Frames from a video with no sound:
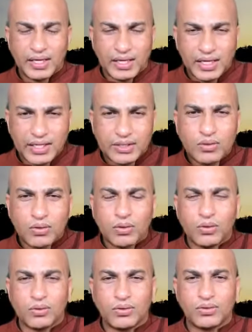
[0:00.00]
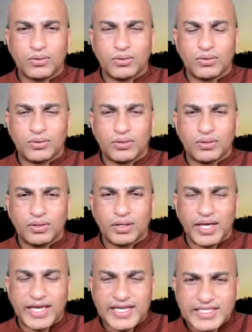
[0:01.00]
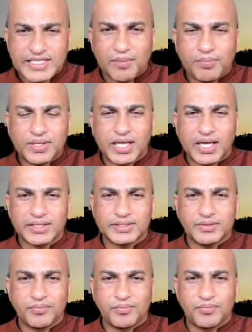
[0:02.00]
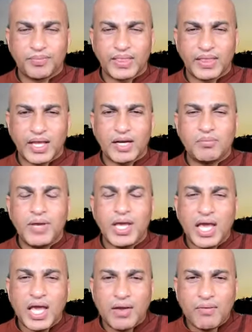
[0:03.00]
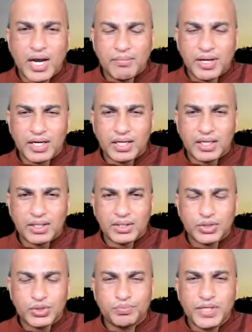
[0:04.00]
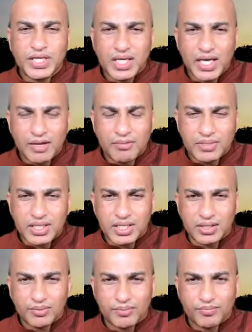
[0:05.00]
Let go. Accept things and be available to be empty.